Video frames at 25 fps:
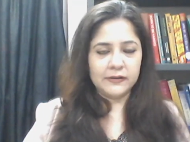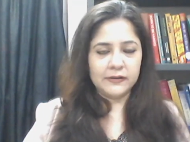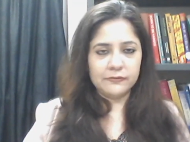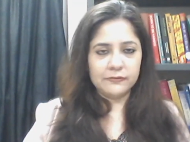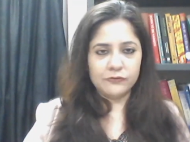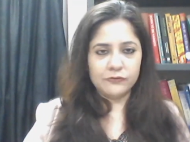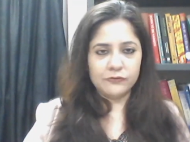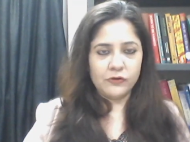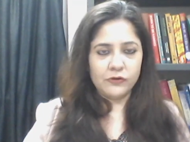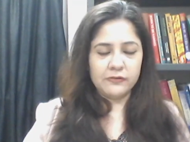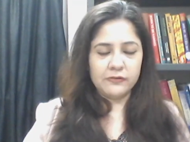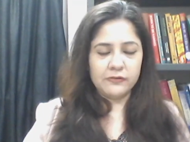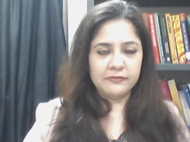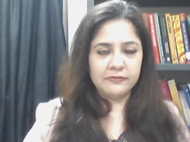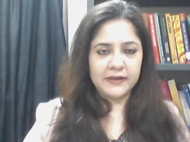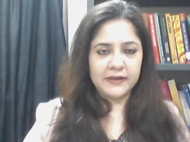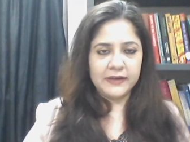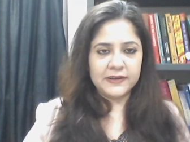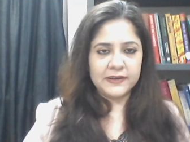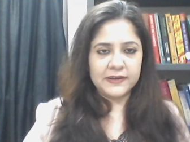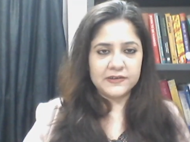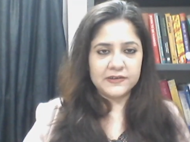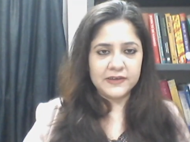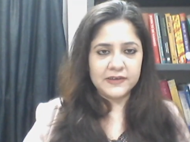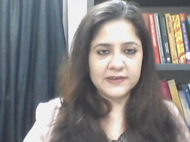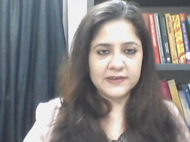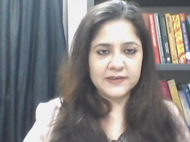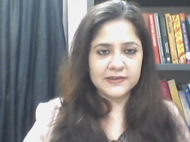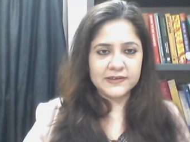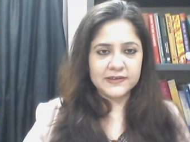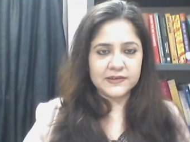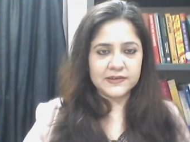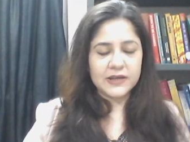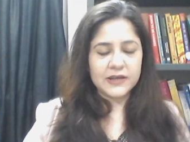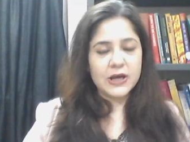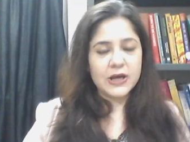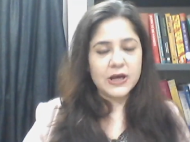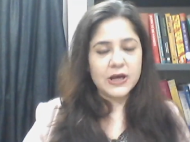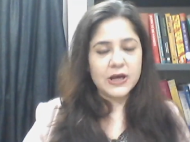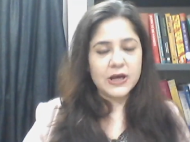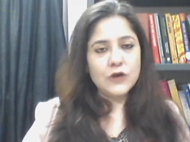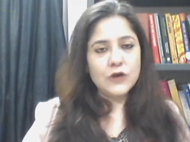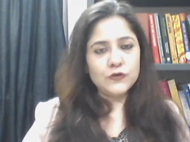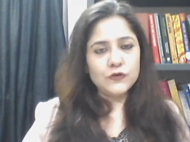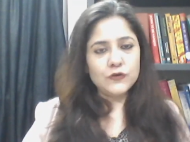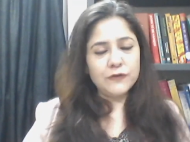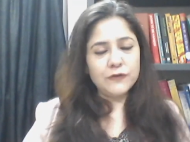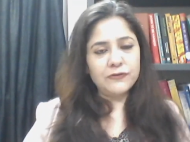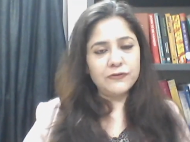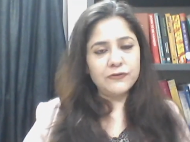for various reasons. Mm-hmm.
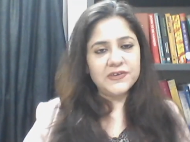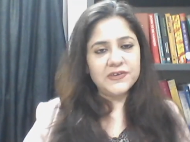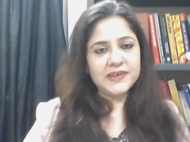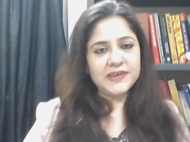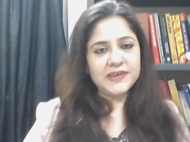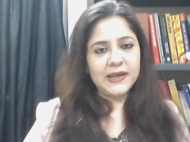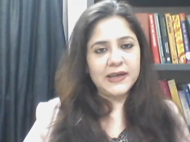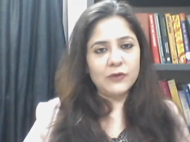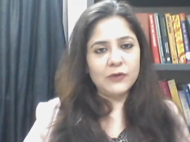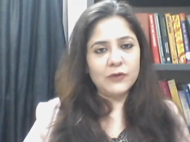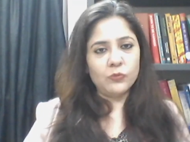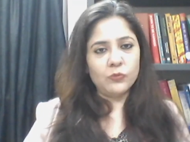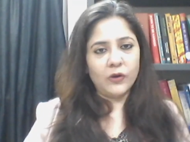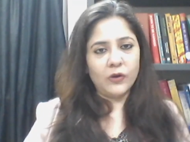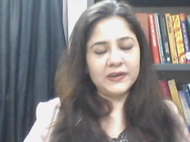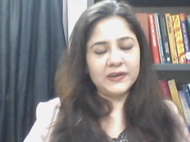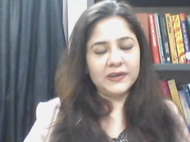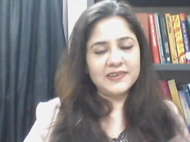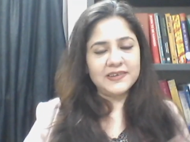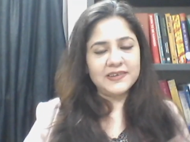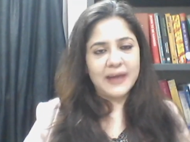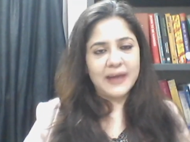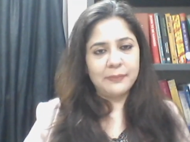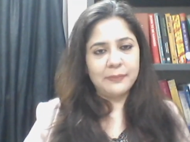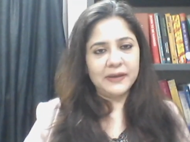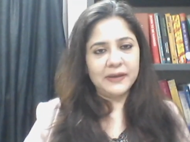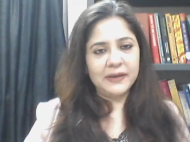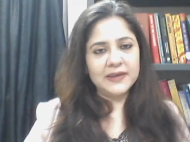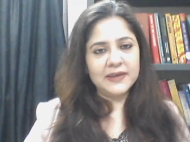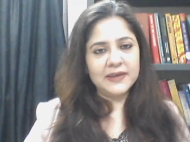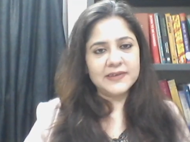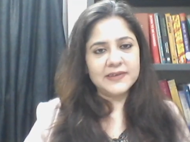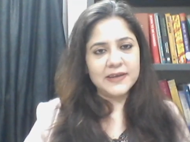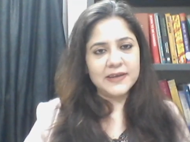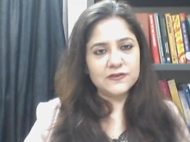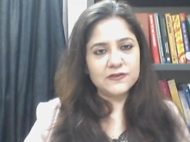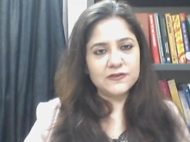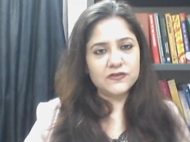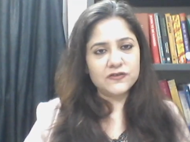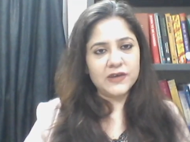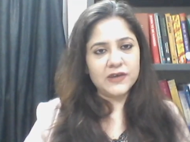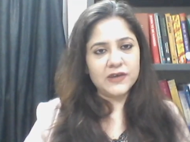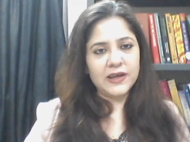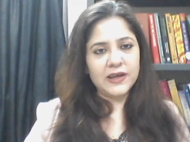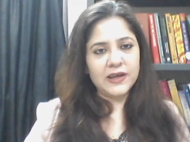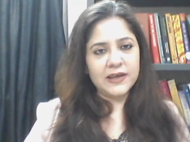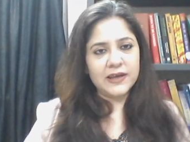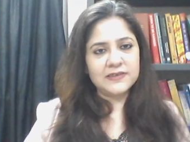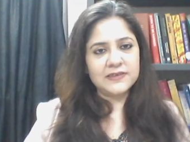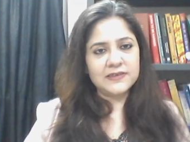So if you see what is happening is
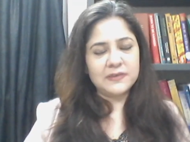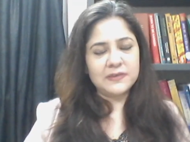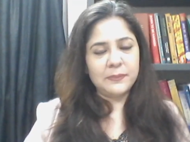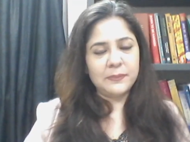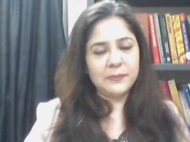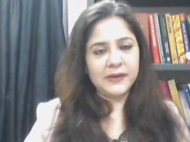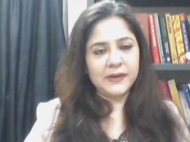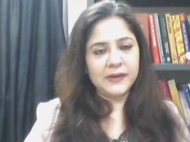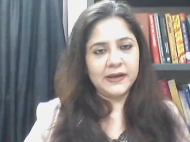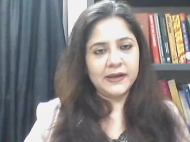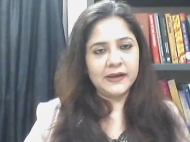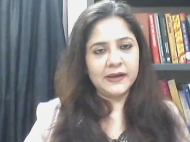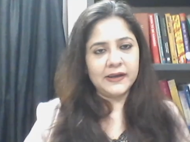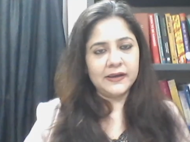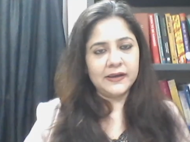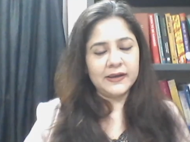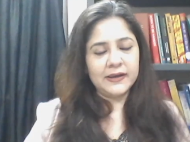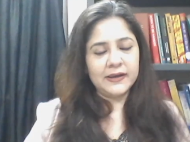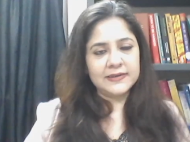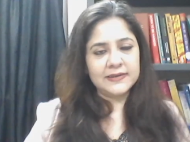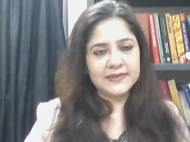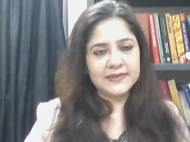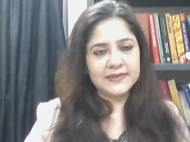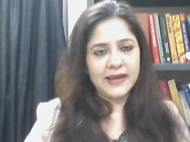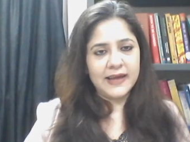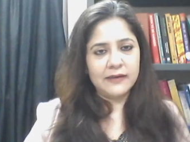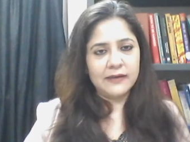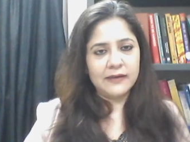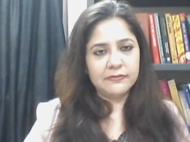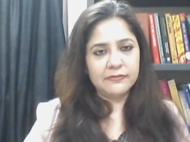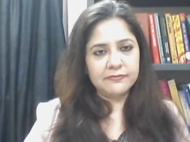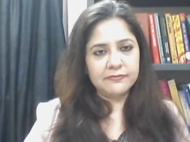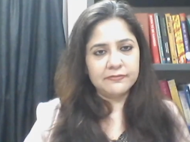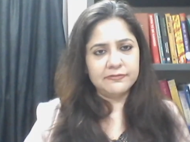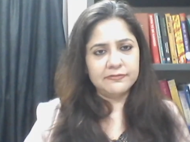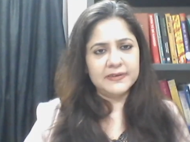history is repeating itself.